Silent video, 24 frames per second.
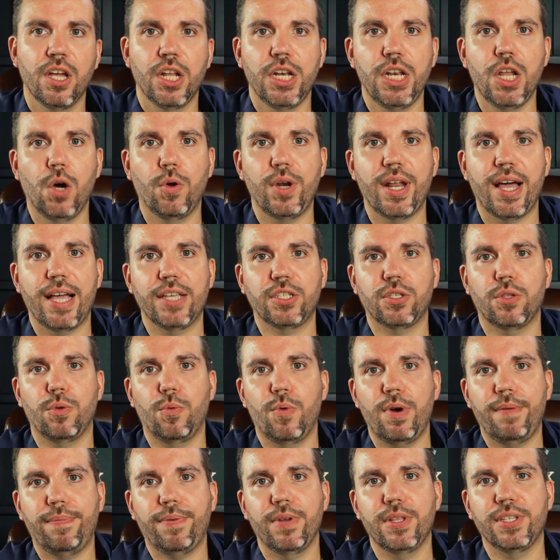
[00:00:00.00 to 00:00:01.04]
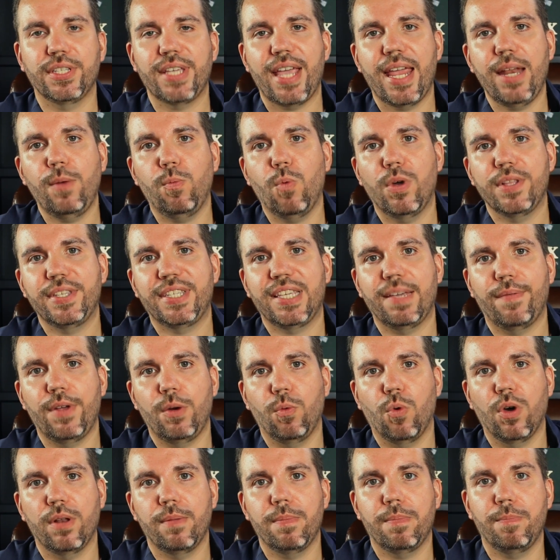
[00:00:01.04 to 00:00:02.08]
known as the reference
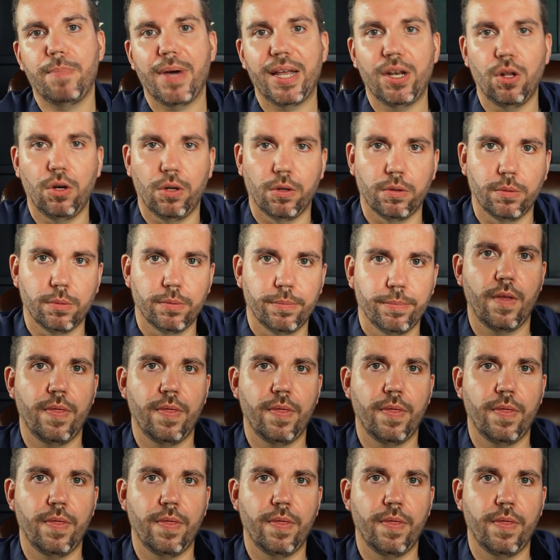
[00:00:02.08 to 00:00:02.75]
8171 Padellone.